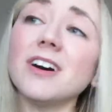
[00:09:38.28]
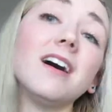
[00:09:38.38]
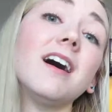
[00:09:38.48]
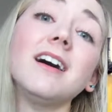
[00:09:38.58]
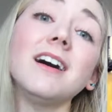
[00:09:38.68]

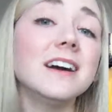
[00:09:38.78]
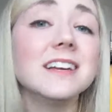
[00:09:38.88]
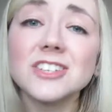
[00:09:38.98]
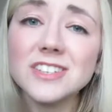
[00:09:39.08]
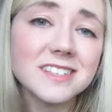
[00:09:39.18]
ah,
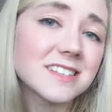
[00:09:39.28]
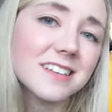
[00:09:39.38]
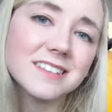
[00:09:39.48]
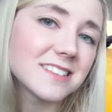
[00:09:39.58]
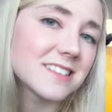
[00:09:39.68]
it's just,
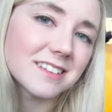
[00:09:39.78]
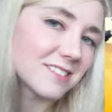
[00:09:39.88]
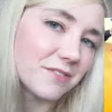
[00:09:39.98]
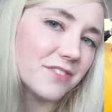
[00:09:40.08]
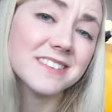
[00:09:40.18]
it's
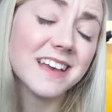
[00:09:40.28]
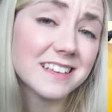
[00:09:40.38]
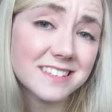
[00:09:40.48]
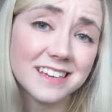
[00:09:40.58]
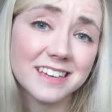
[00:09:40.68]

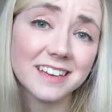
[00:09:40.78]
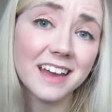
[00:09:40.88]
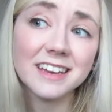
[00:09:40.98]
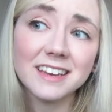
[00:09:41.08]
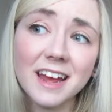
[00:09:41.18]
fantastic,
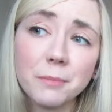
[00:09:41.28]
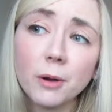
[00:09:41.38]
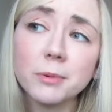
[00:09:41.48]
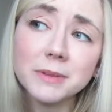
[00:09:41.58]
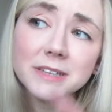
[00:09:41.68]
and I
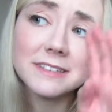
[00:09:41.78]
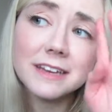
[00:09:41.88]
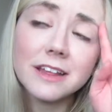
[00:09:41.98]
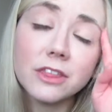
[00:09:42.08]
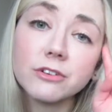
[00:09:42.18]
probably
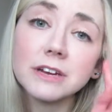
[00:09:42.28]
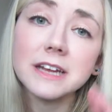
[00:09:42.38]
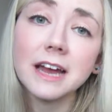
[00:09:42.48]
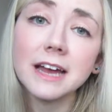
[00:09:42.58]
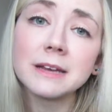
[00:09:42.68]
seen it three
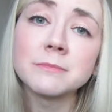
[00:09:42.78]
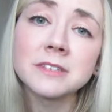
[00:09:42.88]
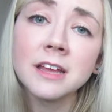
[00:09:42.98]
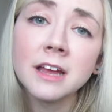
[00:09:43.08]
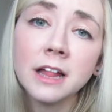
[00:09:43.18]

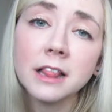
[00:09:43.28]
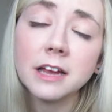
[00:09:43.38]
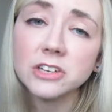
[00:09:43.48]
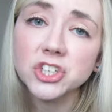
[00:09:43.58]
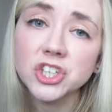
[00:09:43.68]
times
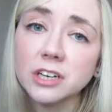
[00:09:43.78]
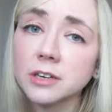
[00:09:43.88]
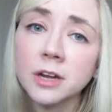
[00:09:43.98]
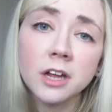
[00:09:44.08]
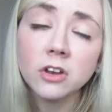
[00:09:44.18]
last
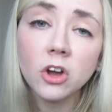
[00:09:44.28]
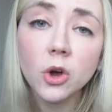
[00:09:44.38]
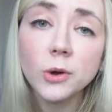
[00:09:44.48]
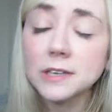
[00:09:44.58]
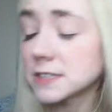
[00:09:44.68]
year. Not
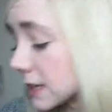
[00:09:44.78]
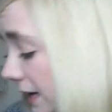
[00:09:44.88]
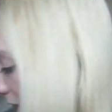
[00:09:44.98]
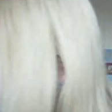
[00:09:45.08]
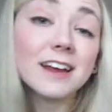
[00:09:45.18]
going to
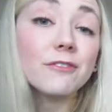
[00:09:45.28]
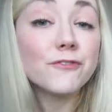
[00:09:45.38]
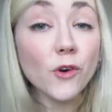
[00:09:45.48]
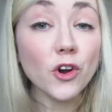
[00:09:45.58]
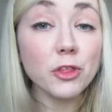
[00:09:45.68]
lie. In at
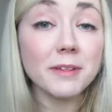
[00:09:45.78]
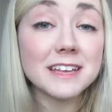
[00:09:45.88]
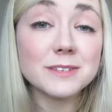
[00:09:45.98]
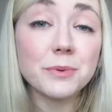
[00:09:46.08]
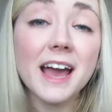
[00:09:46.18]
fourth
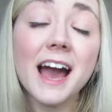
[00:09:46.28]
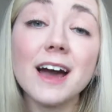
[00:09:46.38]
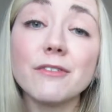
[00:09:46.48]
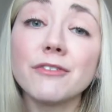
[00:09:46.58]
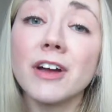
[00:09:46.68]
place we
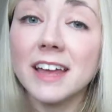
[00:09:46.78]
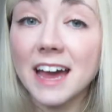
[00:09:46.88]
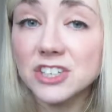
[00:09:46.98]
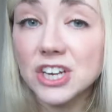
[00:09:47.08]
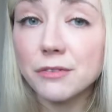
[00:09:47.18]
have
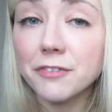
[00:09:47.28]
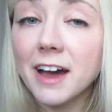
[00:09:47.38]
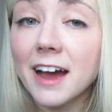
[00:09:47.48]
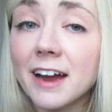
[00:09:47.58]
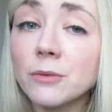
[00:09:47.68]
Catching
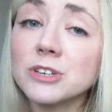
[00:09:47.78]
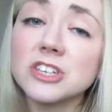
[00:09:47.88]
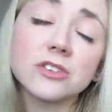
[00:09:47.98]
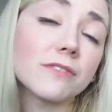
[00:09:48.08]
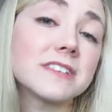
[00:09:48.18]
Fire, which
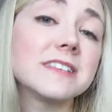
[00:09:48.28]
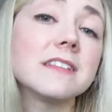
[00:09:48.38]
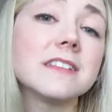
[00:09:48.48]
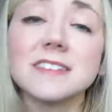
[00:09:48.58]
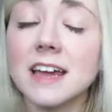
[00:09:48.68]
is obviously
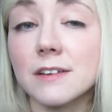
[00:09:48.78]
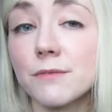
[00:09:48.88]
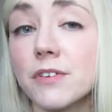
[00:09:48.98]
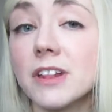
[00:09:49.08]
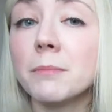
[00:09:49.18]
the
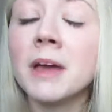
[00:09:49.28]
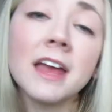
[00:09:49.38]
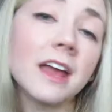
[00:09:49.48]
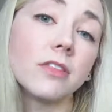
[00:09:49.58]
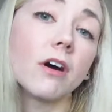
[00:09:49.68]
second film
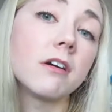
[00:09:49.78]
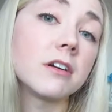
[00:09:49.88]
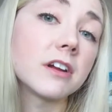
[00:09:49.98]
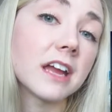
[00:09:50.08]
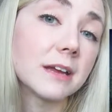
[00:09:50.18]
in the
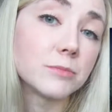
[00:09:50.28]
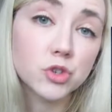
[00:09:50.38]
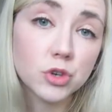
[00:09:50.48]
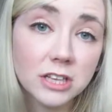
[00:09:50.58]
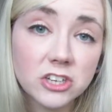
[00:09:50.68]
Hunger Games
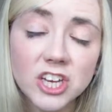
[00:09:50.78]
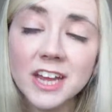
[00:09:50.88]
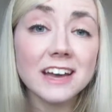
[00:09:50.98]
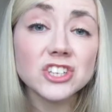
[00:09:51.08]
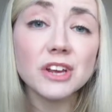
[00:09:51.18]

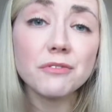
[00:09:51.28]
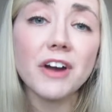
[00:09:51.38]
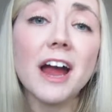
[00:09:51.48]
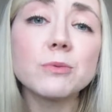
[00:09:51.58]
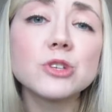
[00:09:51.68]
trilogy. Catching
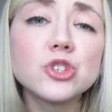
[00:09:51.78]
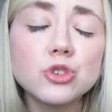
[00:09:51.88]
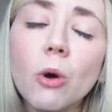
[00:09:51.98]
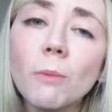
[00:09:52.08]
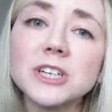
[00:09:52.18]
Fire was
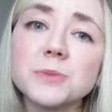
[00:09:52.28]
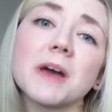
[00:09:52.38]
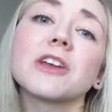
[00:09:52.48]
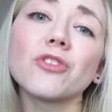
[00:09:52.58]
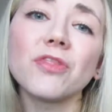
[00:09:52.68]
so much
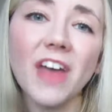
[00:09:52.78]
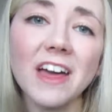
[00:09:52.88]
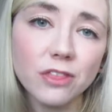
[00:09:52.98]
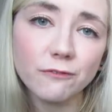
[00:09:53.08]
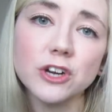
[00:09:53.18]
better
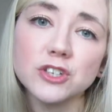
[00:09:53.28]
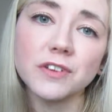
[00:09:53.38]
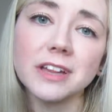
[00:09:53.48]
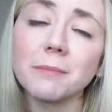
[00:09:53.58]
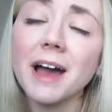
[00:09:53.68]
than the first
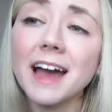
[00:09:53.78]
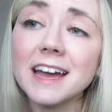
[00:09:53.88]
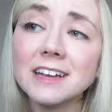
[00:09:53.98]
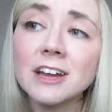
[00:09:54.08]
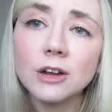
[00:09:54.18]
film.
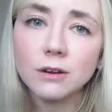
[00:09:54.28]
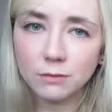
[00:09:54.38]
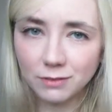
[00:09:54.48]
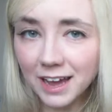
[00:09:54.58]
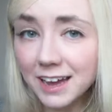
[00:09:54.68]
I
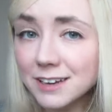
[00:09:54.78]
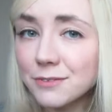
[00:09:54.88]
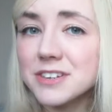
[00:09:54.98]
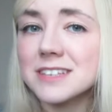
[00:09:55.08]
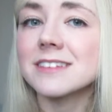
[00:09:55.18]
kind
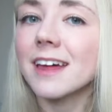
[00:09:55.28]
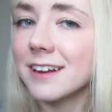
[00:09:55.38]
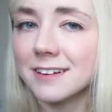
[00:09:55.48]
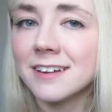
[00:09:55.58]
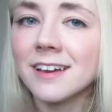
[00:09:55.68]
of
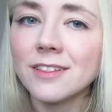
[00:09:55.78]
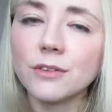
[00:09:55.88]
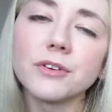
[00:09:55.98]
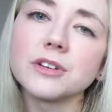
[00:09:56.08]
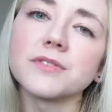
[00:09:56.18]
disliked the
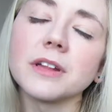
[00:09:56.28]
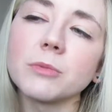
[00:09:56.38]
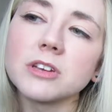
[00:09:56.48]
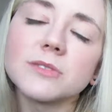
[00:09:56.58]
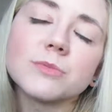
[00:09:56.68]
first film
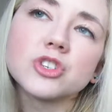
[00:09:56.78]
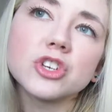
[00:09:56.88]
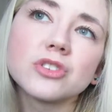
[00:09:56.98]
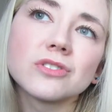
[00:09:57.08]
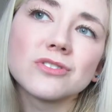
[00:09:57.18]
because it was
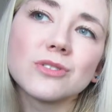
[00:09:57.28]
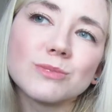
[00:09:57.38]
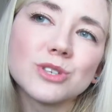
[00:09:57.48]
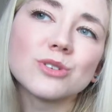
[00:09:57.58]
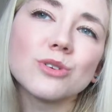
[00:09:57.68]
just, there
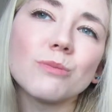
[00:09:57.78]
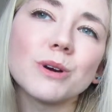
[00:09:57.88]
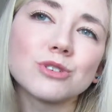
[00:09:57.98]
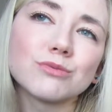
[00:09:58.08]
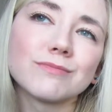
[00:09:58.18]
was so
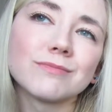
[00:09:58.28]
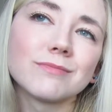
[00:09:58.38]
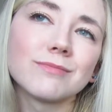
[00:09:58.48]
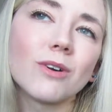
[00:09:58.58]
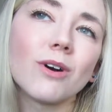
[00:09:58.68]
much
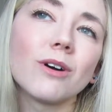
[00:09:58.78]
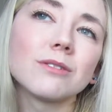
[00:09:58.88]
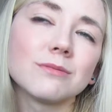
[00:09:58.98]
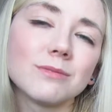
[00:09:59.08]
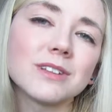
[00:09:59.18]

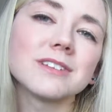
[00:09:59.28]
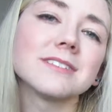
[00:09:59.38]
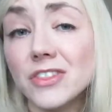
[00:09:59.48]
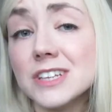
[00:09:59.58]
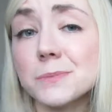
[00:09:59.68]
wrong with it.
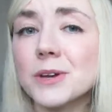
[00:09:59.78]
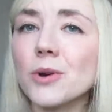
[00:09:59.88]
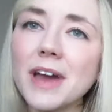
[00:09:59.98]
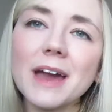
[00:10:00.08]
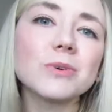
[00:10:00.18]
And this book,
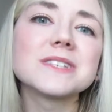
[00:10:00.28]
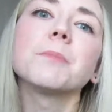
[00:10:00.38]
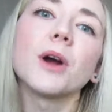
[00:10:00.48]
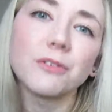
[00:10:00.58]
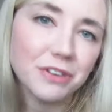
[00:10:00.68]
okay, it
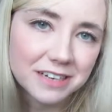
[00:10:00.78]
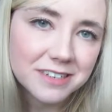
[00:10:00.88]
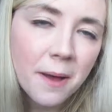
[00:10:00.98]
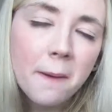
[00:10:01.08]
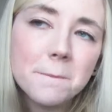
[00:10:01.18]
wasn't
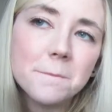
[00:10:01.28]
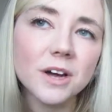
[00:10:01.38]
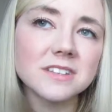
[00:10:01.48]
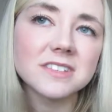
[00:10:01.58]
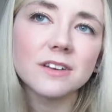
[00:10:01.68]
perfect,
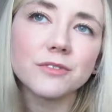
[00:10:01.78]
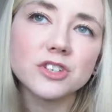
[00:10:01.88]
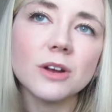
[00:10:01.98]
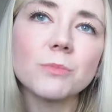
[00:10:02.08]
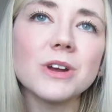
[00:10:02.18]
but for
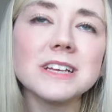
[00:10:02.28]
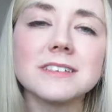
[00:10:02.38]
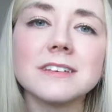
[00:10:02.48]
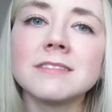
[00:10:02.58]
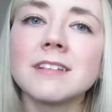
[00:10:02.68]
some
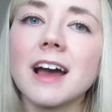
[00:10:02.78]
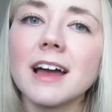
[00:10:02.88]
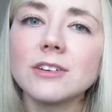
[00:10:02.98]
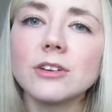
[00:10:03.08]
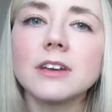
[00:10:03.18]
reason
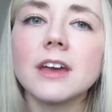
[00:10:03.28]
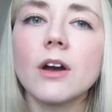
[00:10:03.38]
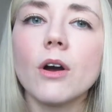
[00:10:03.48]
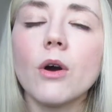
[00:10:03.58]
I could get